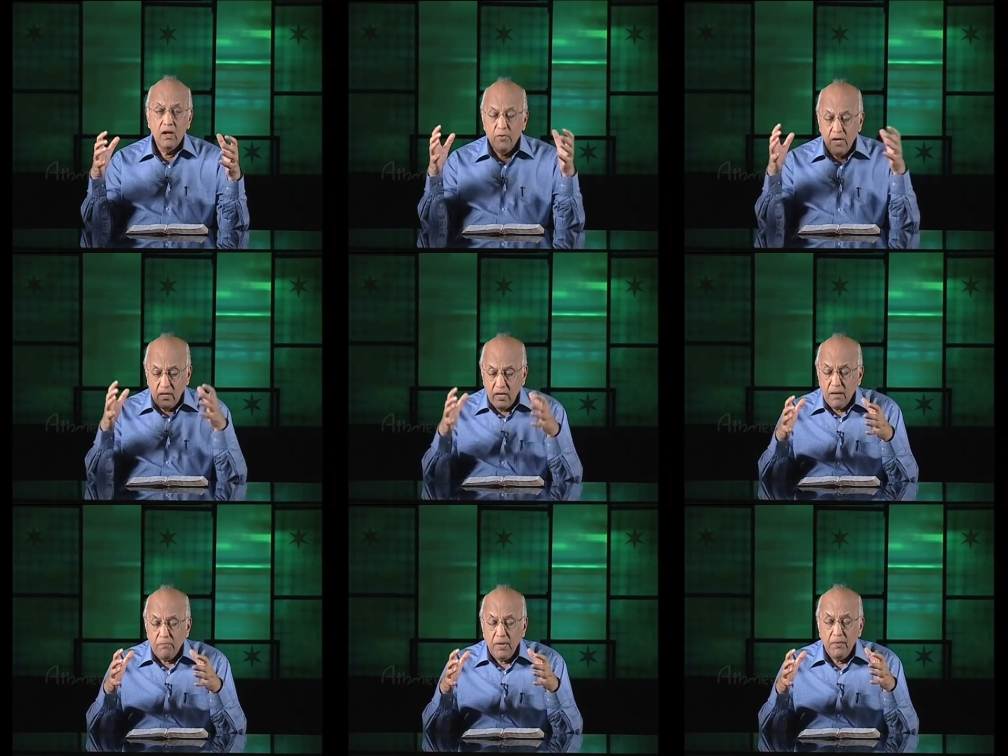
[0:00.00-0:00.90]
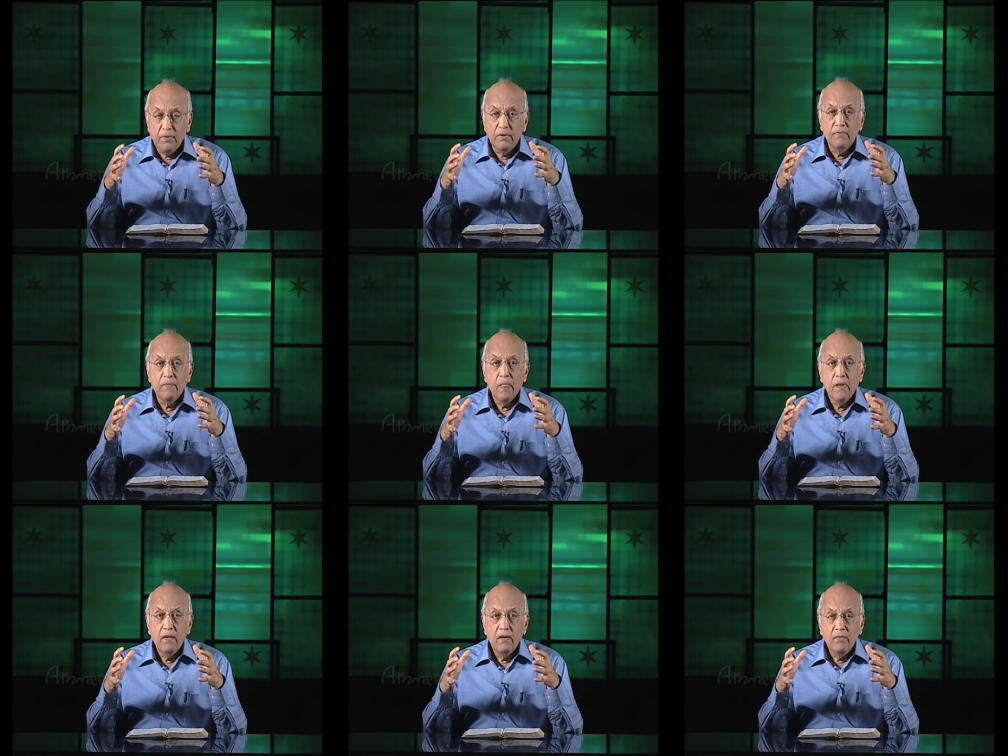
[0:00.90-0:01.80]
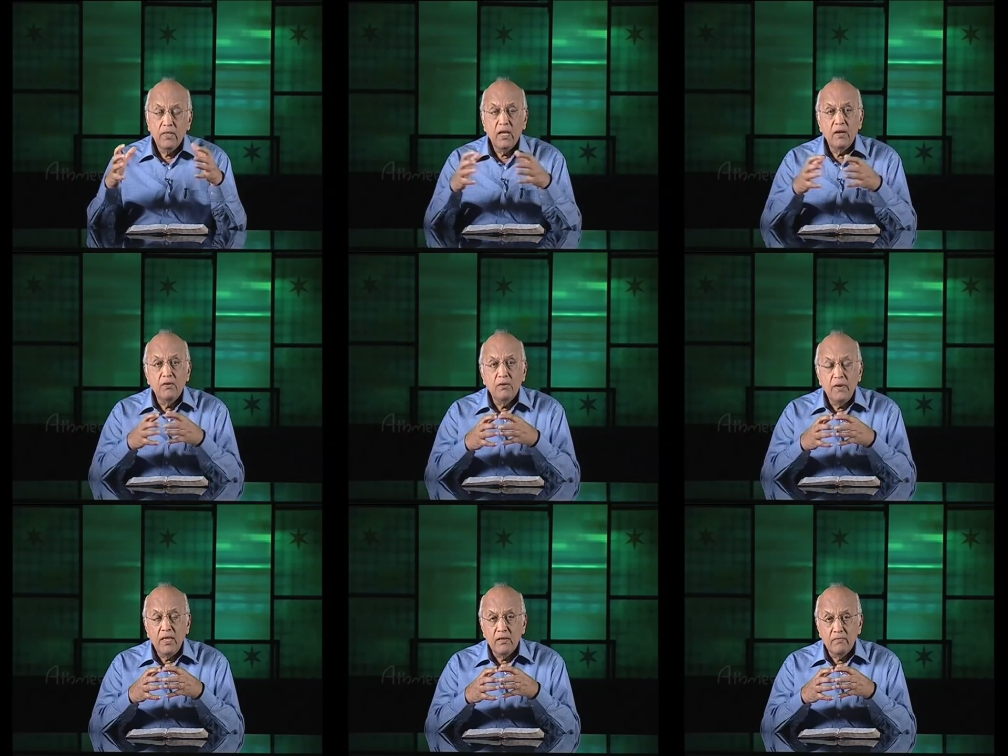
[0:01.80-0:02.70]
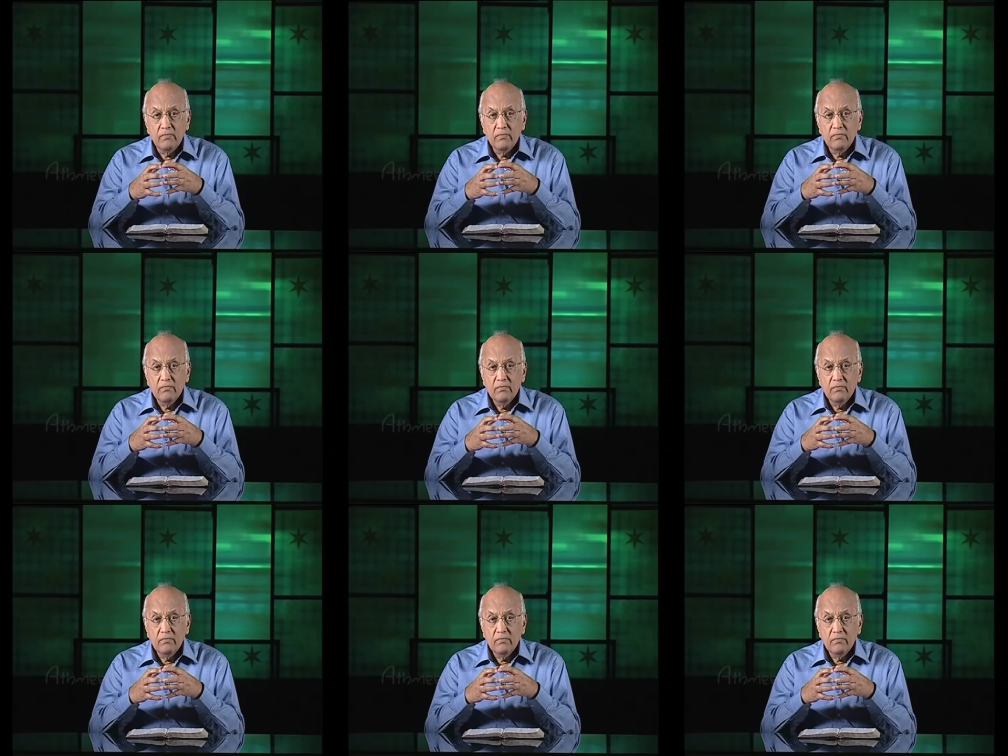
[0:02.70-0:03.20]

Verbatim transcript: And we condemn people when they don't obey them.